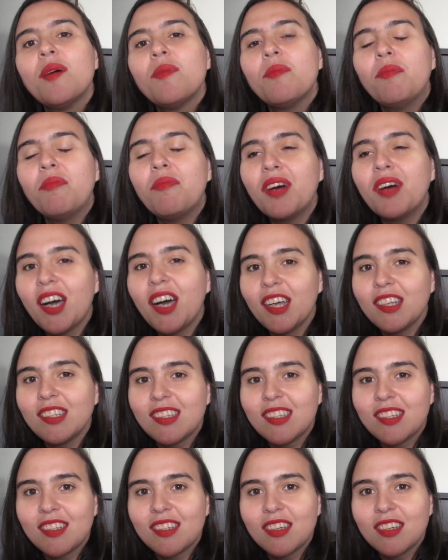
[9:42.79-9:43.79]

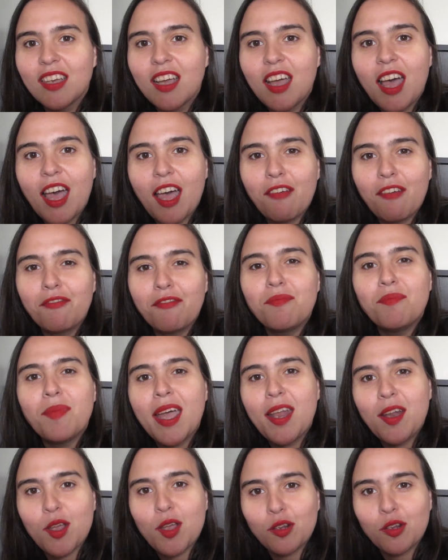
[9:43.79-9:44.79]
But I've
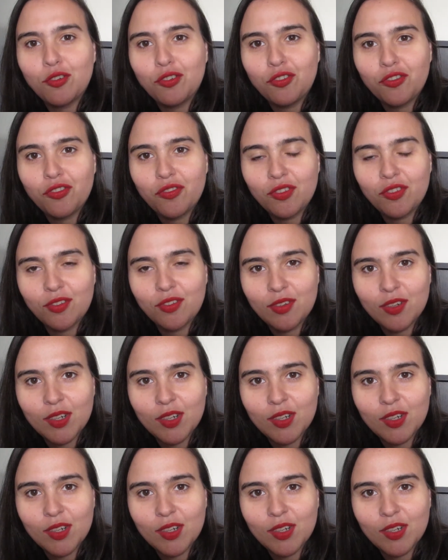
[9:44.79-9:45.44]
managed